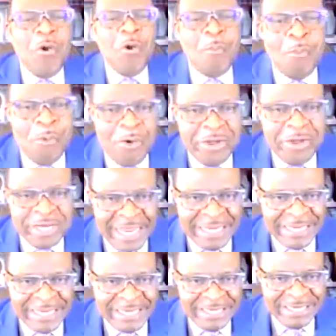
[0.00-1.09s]
more
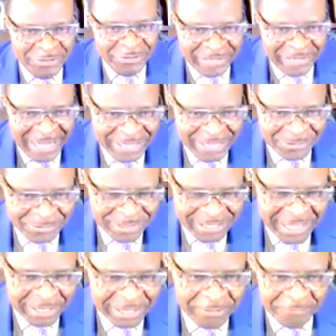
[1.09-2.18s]
than your client will
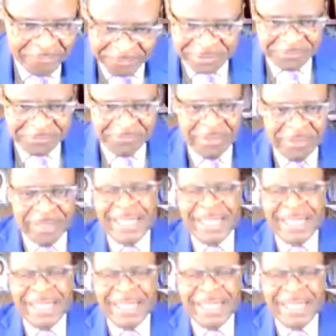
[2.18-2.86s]
tell you. First of all,